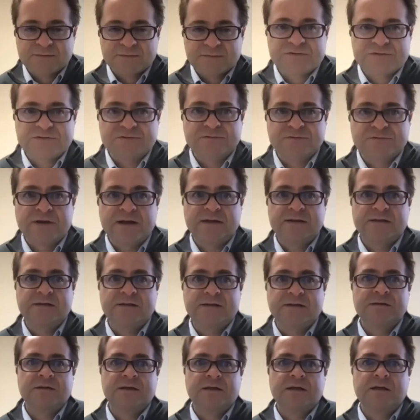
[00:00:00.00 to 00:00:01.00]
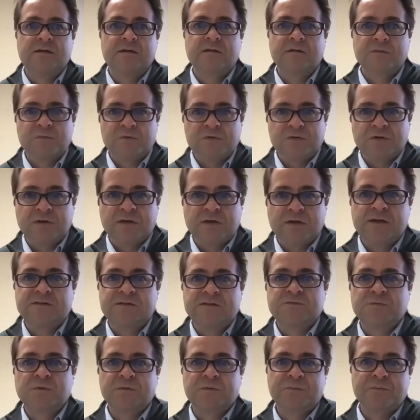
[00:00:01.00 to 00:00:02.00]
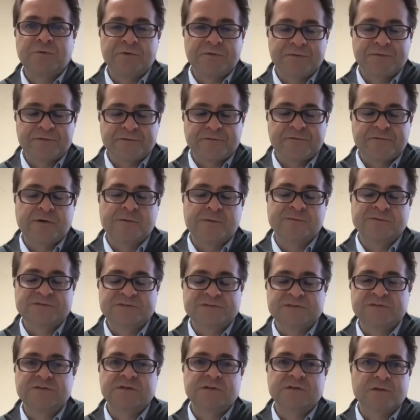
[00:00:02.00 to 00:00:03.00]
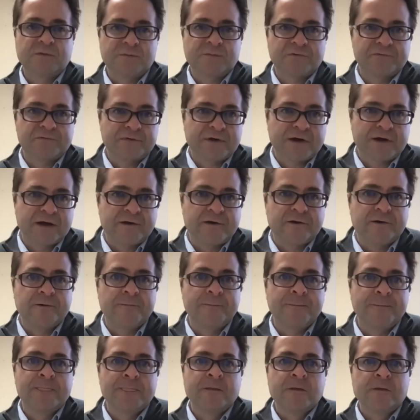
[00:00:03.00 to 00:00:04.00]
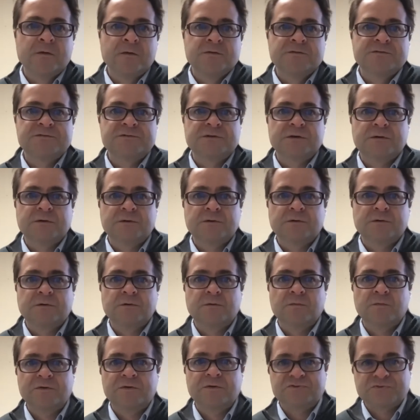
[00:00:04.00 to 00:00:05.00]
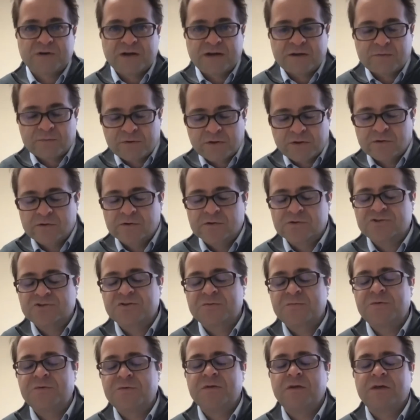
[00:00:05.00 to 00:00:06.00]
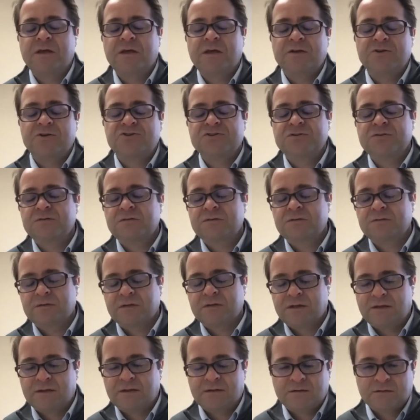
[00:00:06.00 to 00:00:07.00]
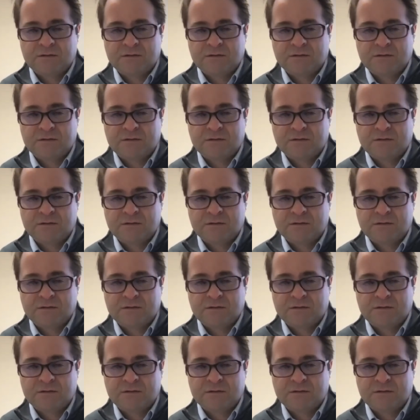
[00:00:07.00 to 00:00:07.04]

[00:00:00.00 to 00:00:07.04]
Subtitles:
directed and communicates with both their pharmacist and their provider. So we try to encourage communication and